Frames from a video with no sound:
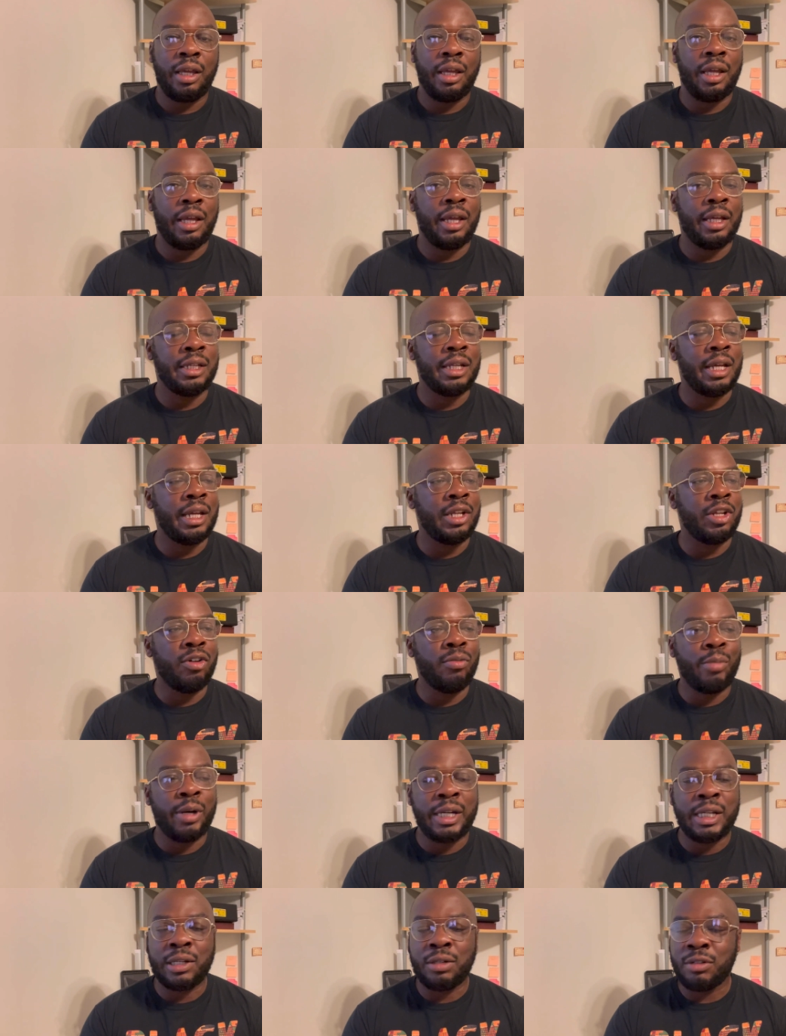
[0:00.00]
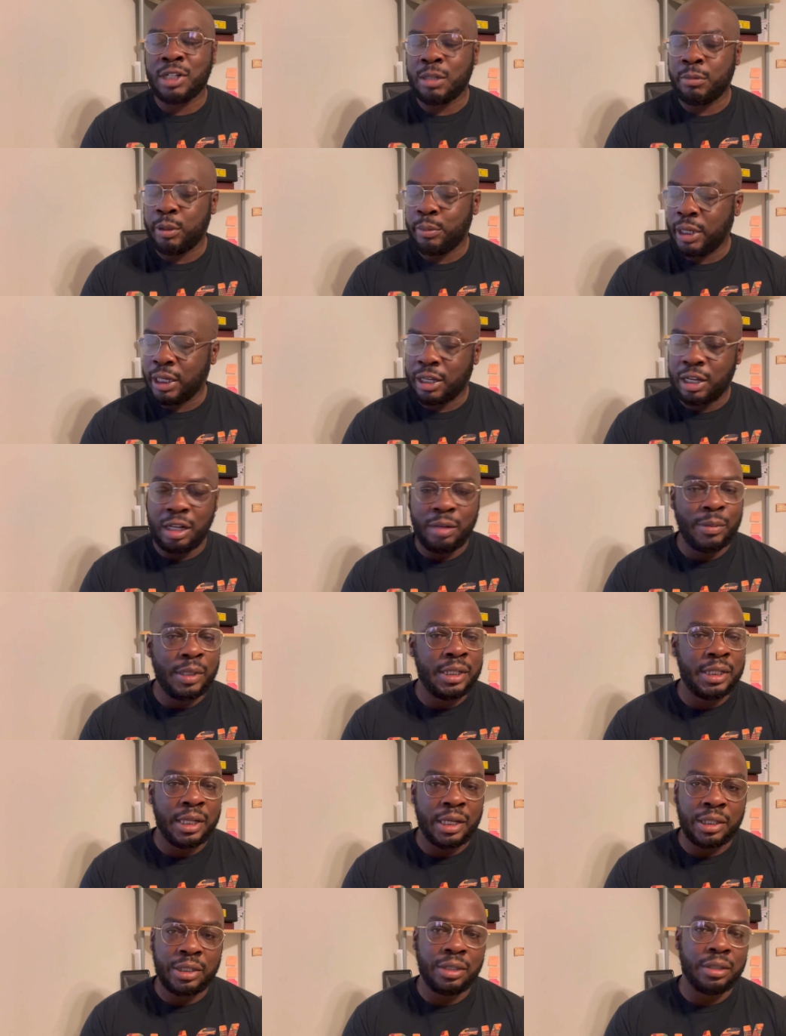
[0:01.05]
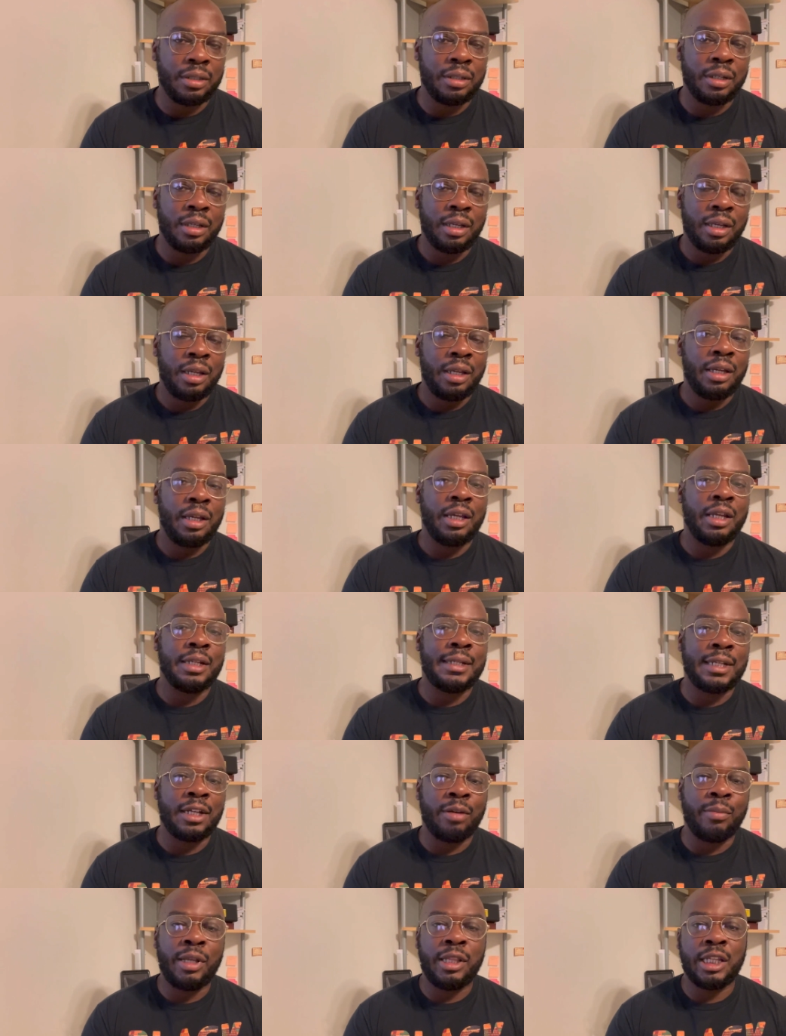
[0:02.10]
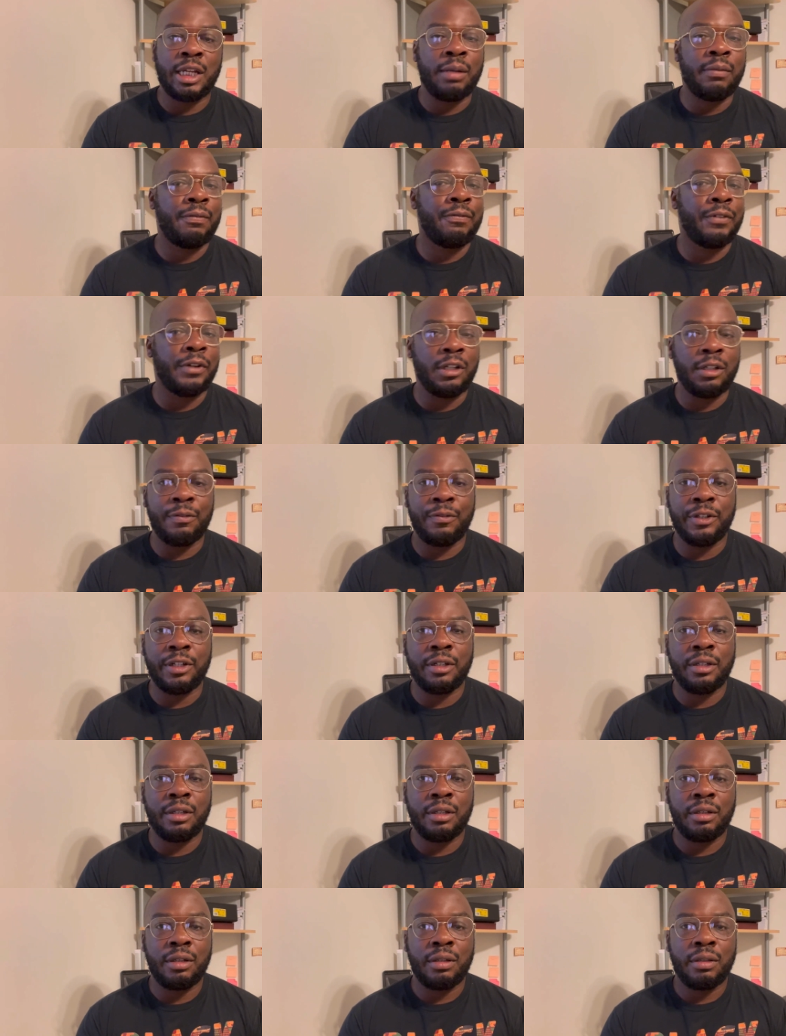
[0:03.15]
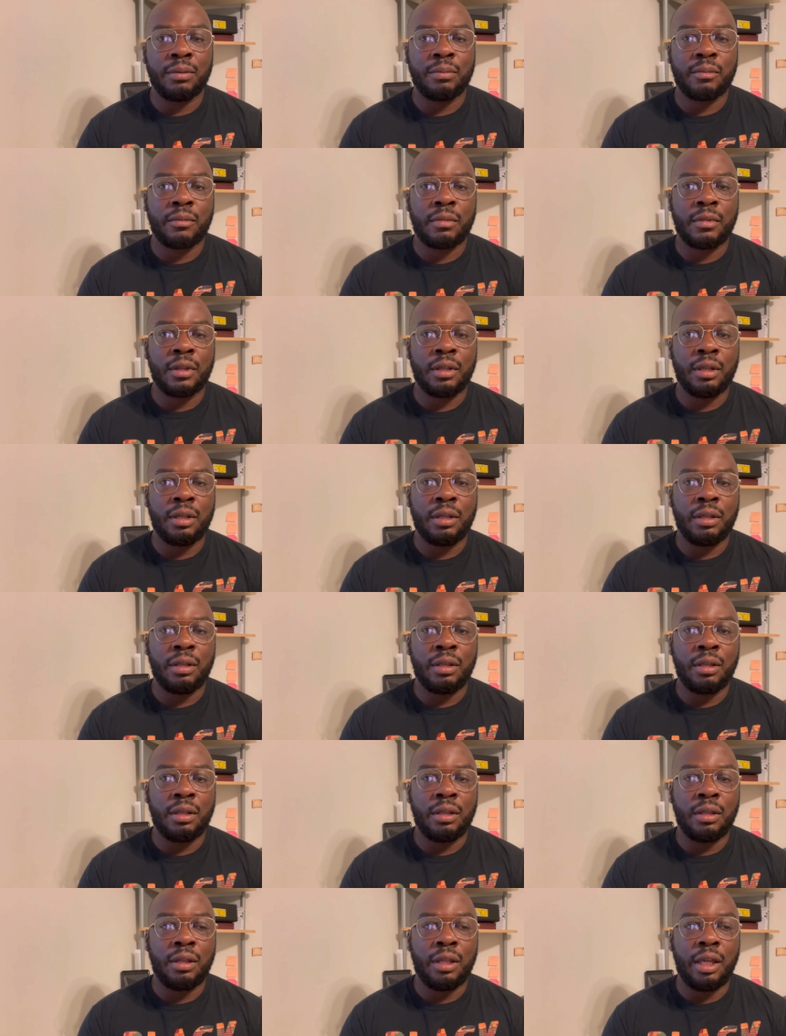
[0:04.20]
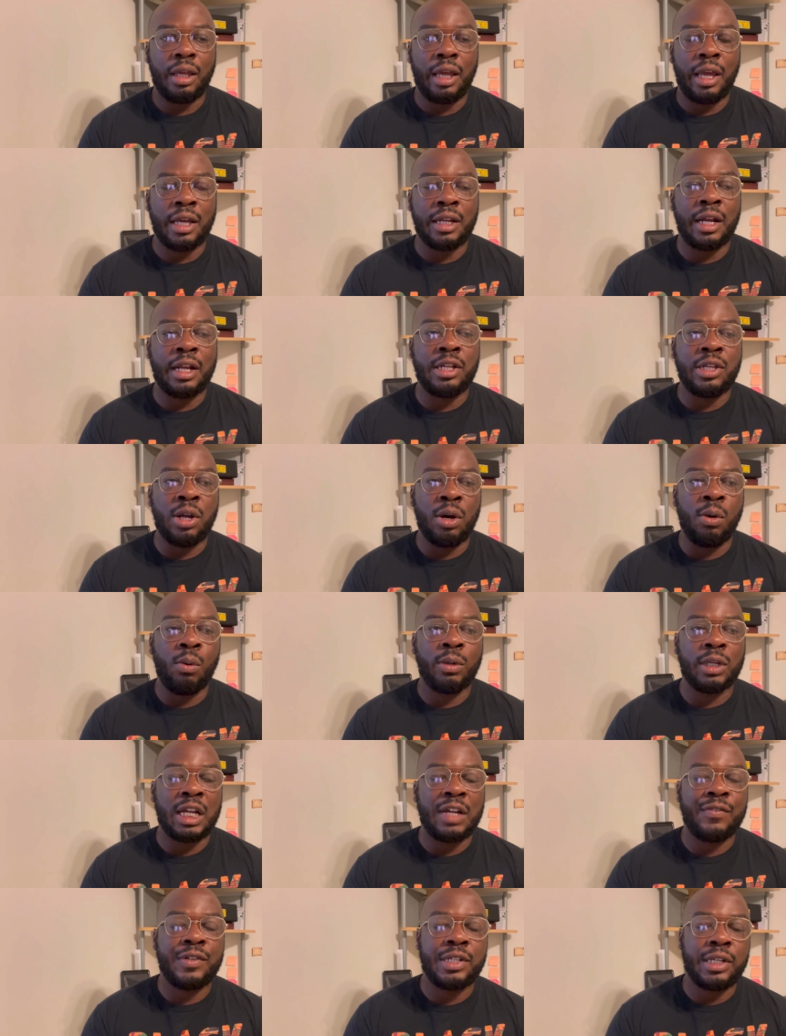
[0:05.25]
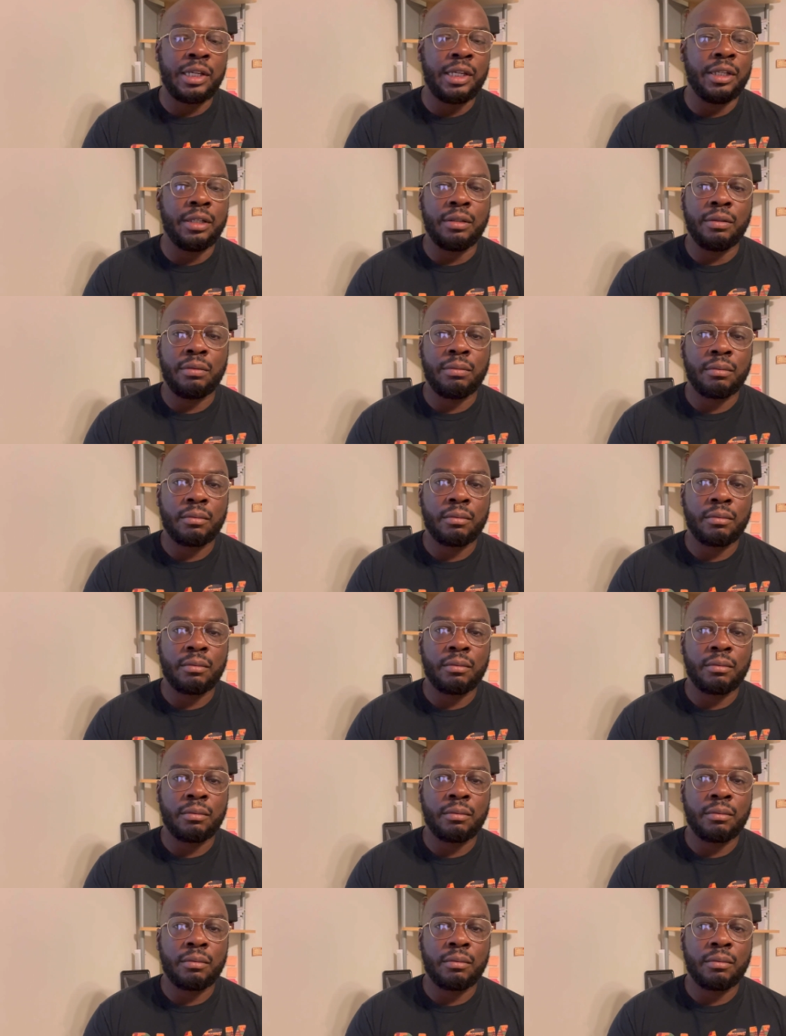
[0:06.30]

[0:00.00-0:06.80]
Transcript: And ain't nobody gonna come in my comment section and tell me that I'm full of it and I know what I've seen.